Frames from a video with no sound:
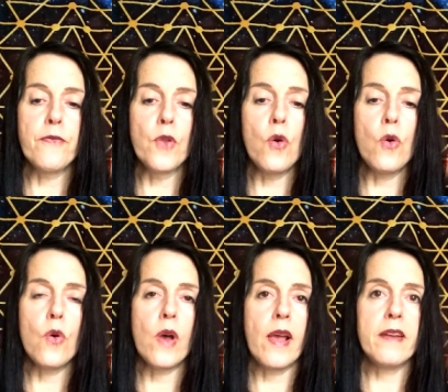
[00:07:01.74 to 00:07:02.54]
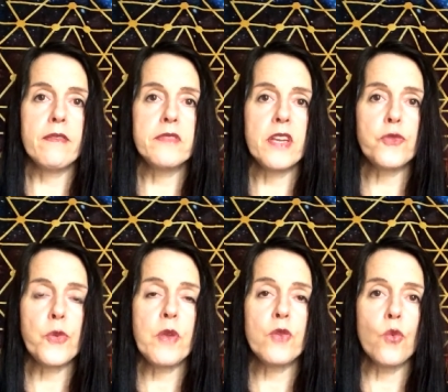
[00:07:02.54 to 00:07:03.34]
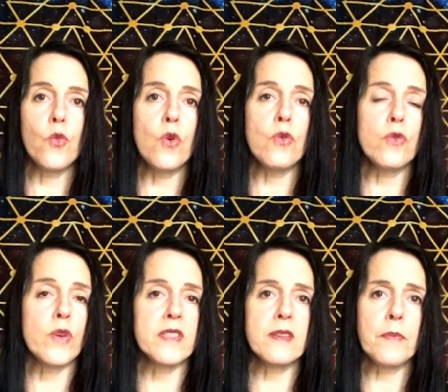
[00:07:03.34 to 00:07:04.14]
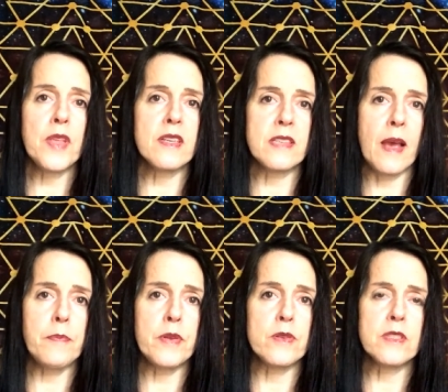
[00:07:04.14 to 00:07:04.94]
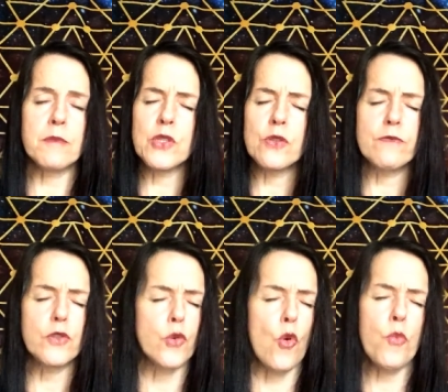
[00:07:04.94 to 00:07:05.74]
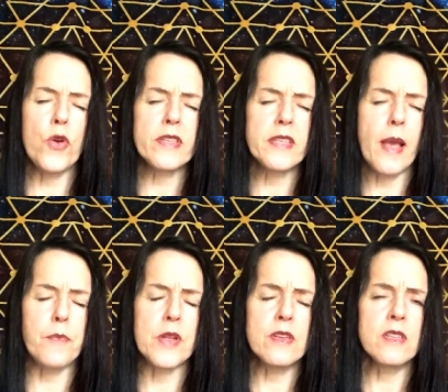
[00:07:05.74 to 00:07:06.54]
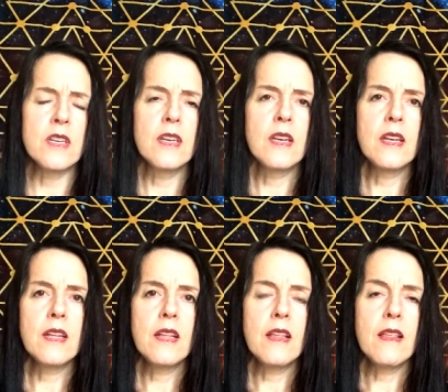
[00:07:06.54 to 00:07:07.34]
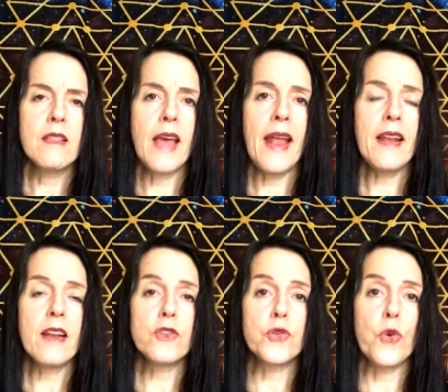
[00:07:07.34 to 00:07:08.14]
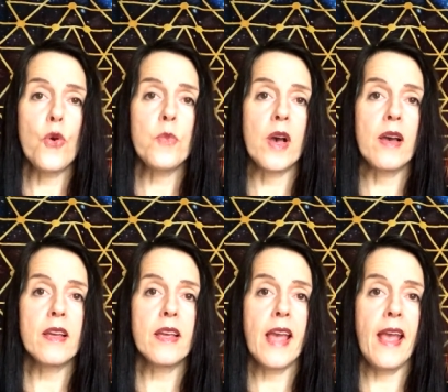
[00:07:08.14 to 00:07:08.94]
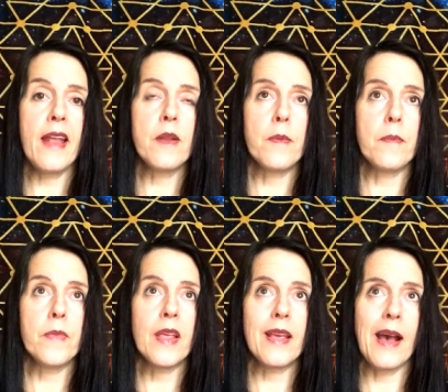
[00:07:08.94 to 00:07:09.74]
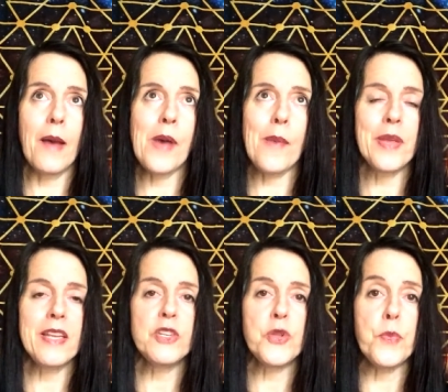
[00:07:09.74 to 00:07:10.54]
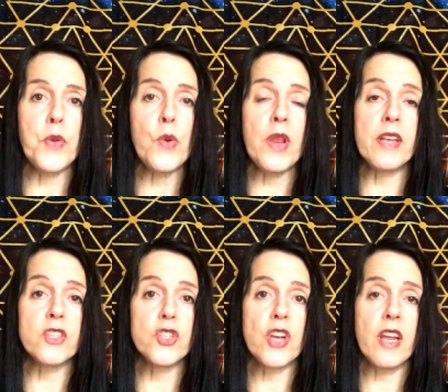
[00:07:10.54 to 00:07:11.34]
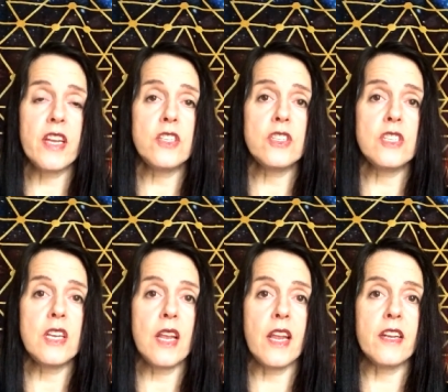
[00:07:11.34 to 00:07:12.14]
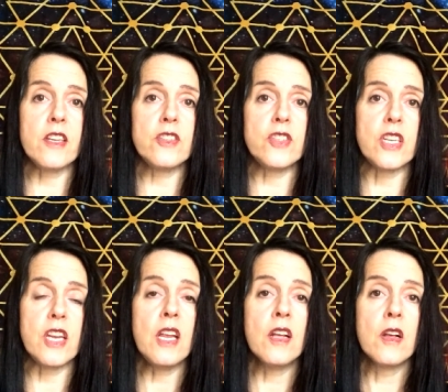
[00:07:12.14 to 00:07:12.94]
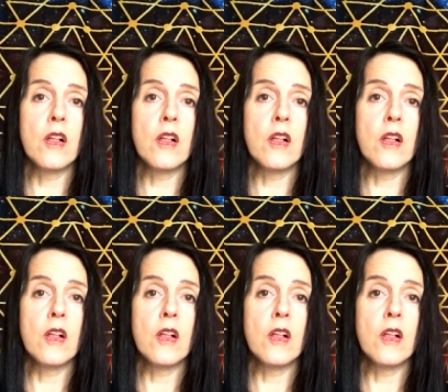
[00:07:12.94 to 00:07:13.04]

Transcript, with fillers: floor out of detrimental wood where something has happened, some sort of trauma has happened, that trauma can come up into the building and change the energy